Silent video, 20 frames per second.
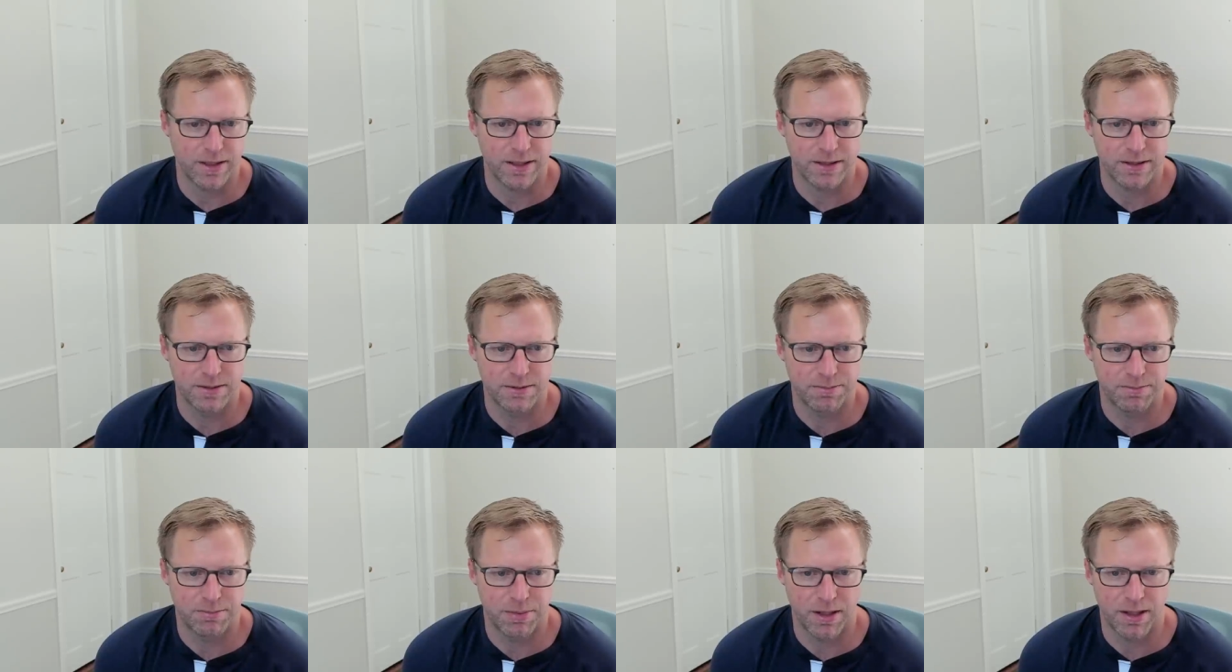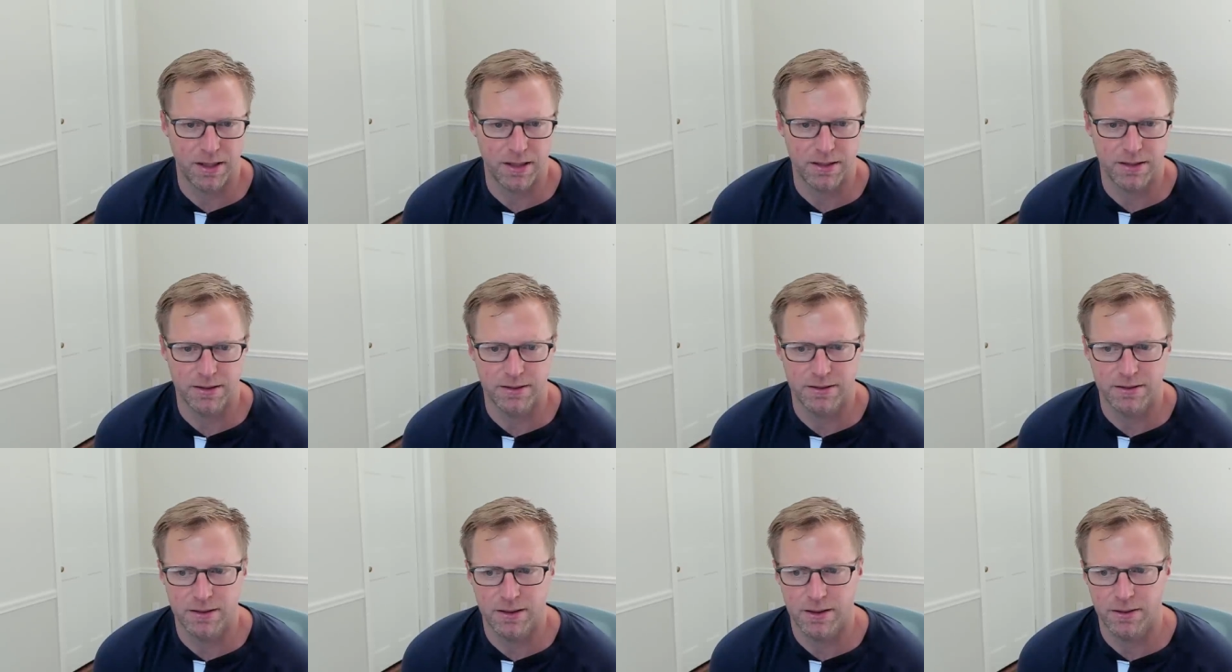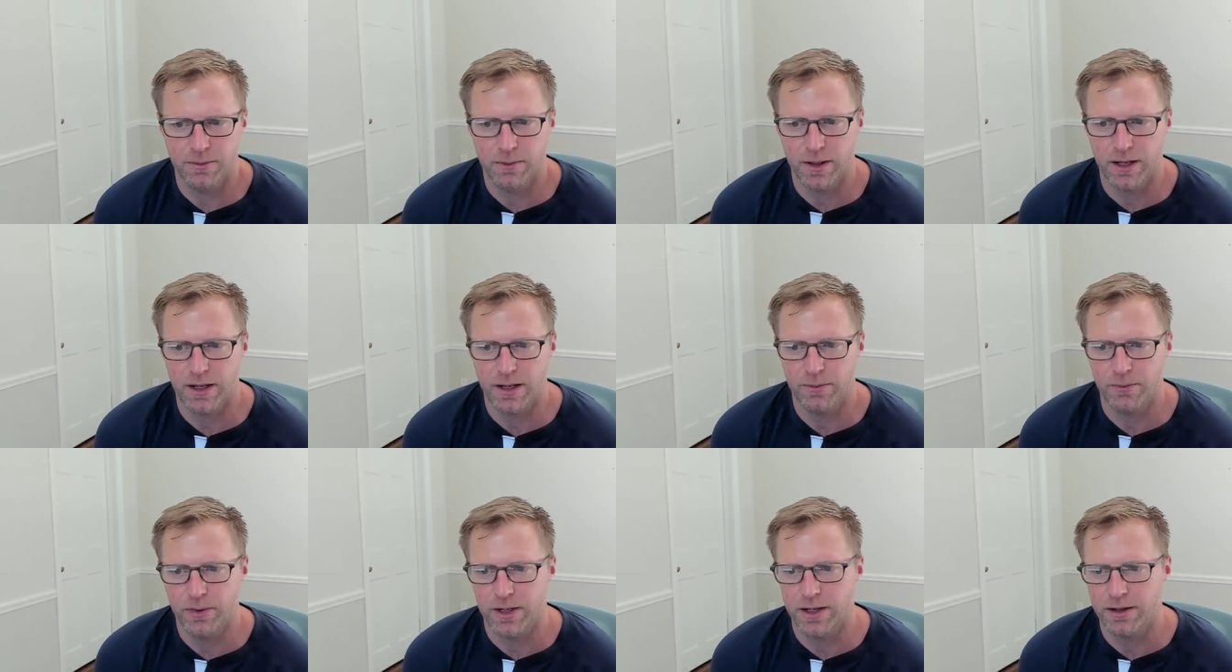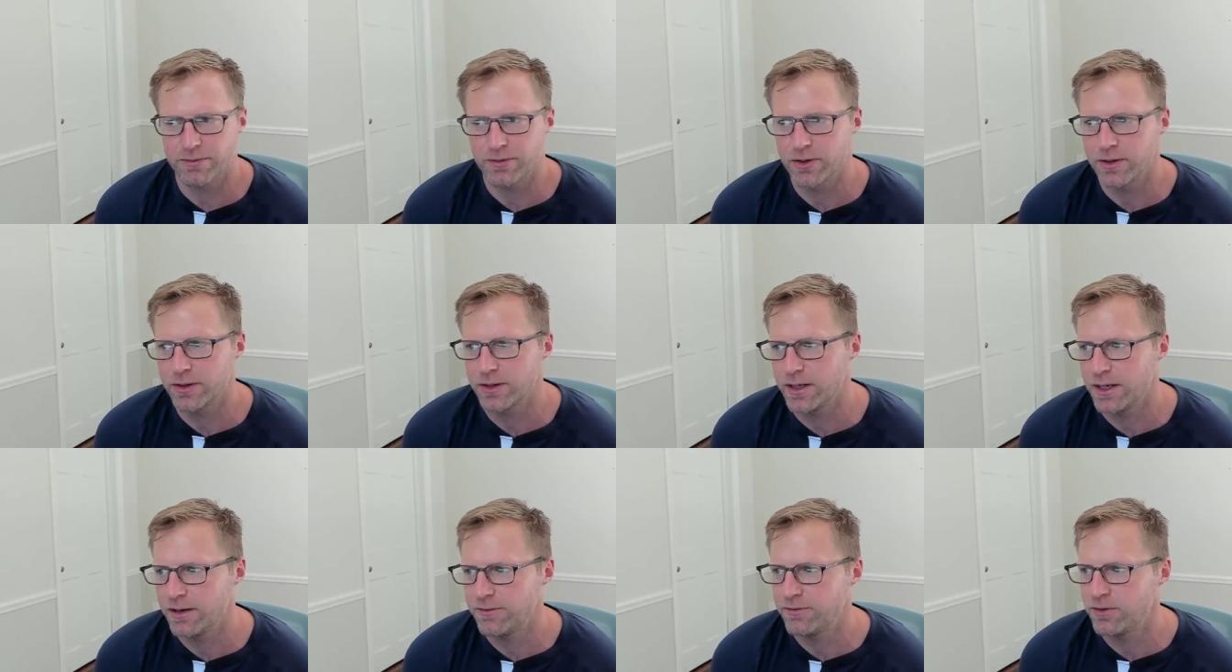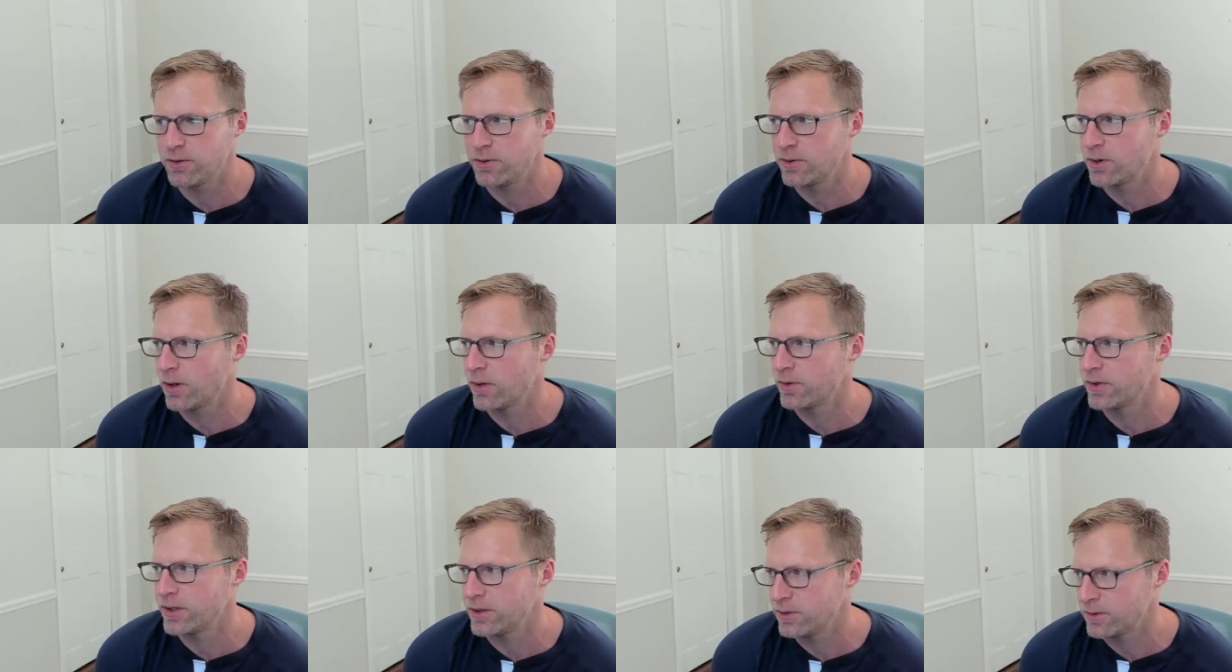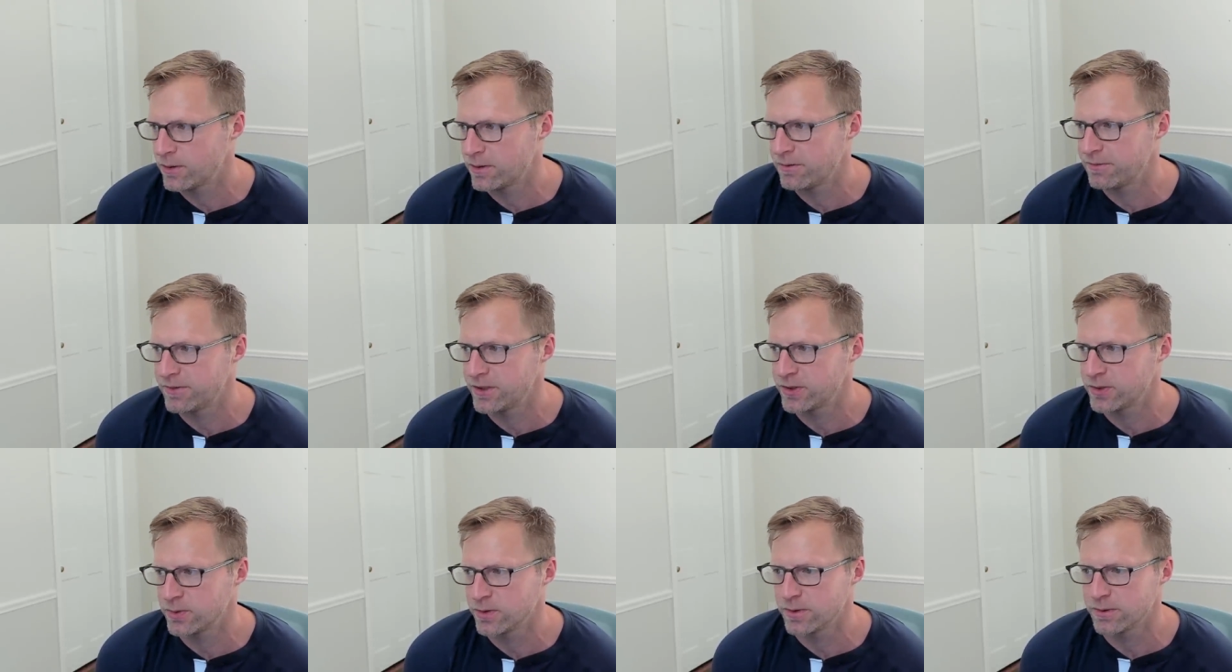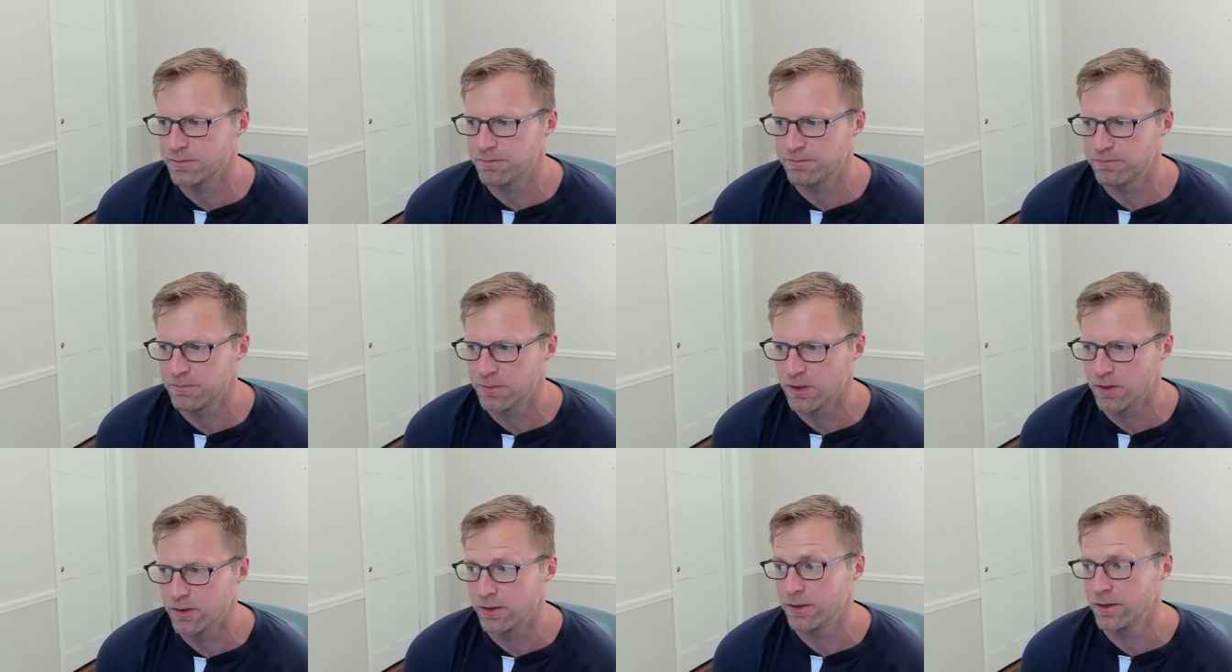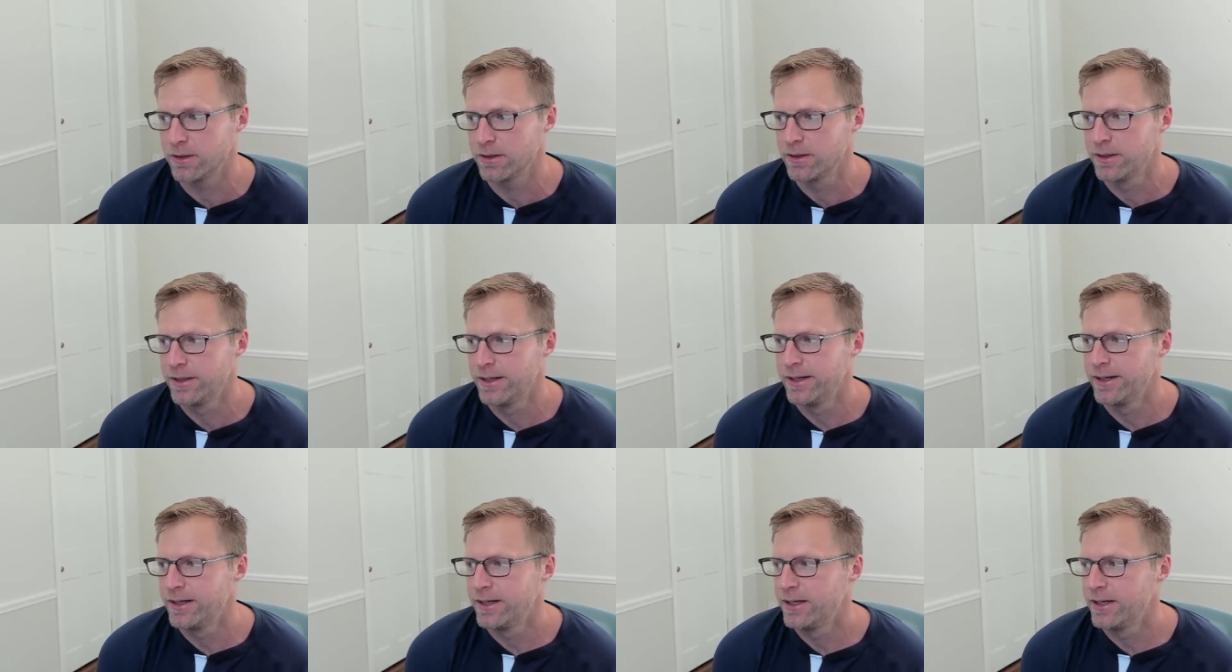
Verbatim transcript: ways, but whenever, if you know that you're a visual learner,